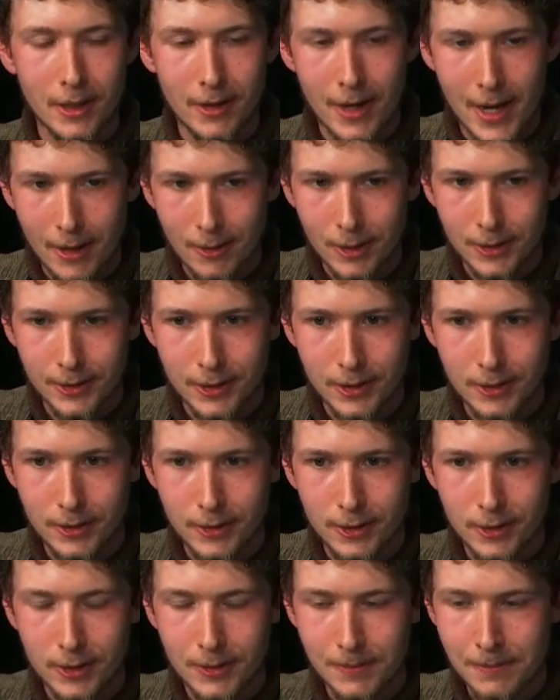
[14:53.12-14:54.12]
their
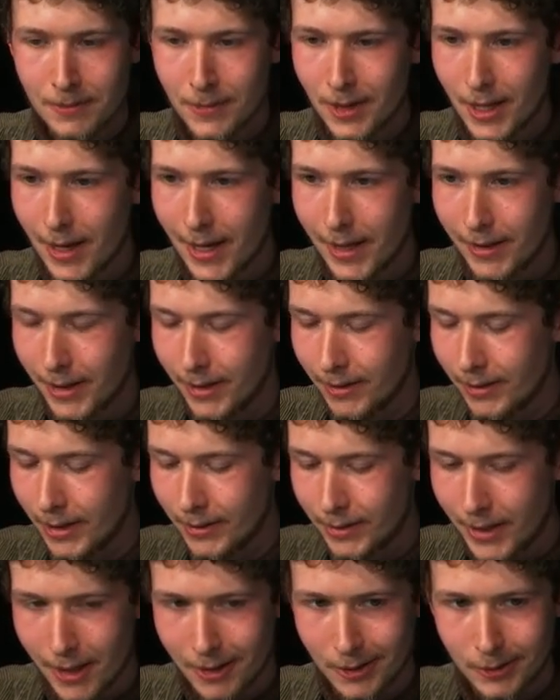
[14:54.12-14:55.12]
heritage and in
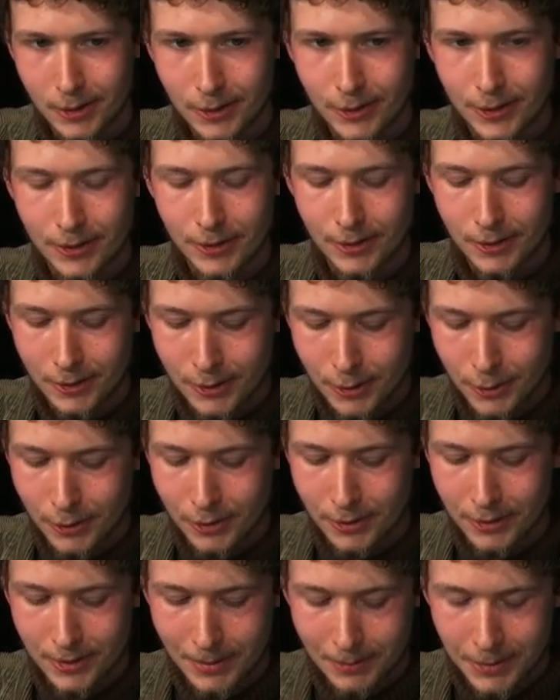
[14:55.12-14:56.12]
these heritage
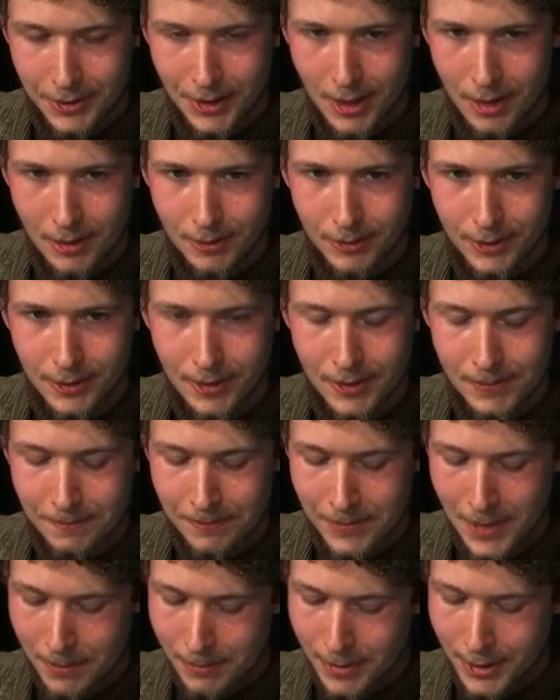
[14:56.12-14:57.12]
institutions themselves,
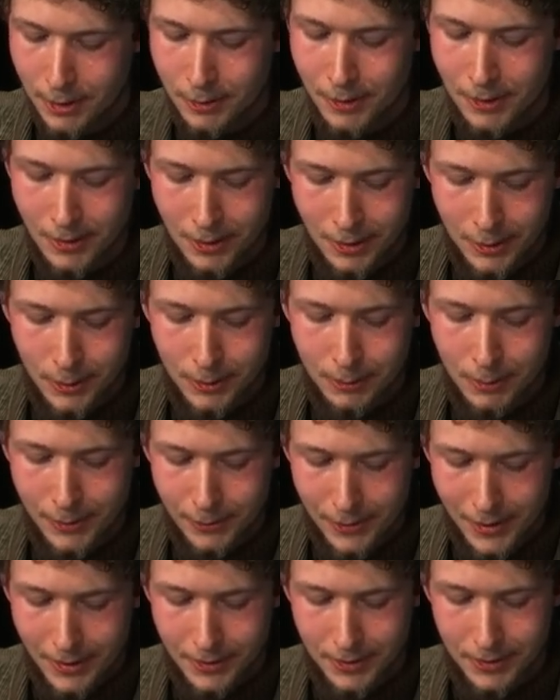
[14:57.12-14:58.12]
but I'll conclude
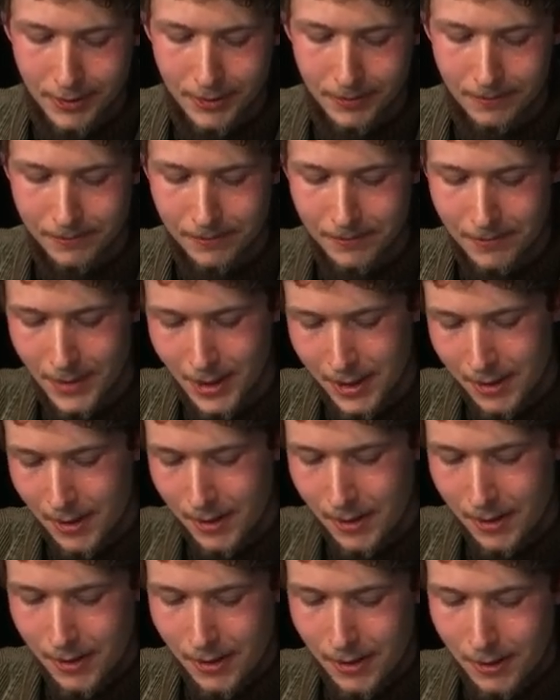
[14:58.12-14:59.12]
with this.
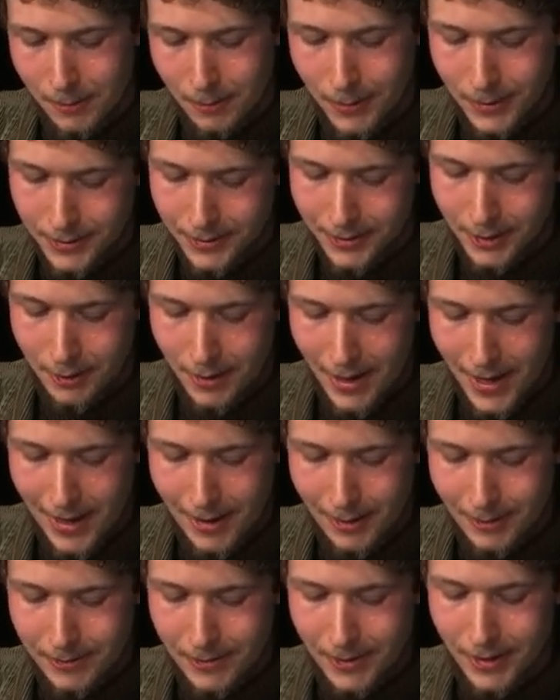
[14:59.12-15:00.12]
We still
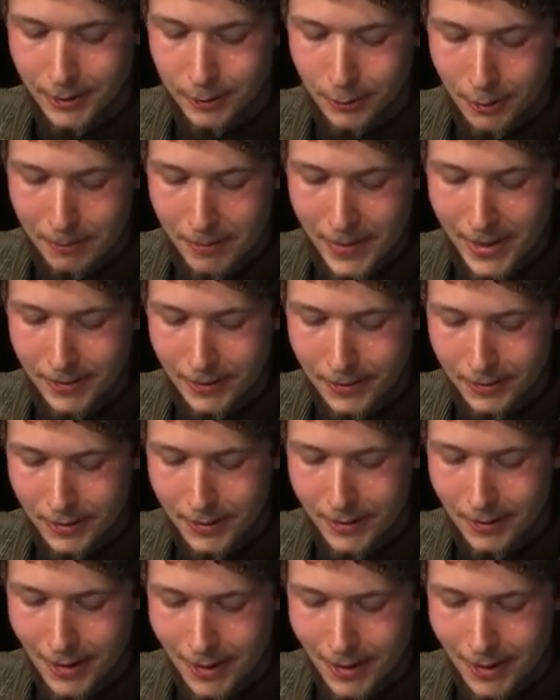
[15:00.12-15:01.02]
have a tremendously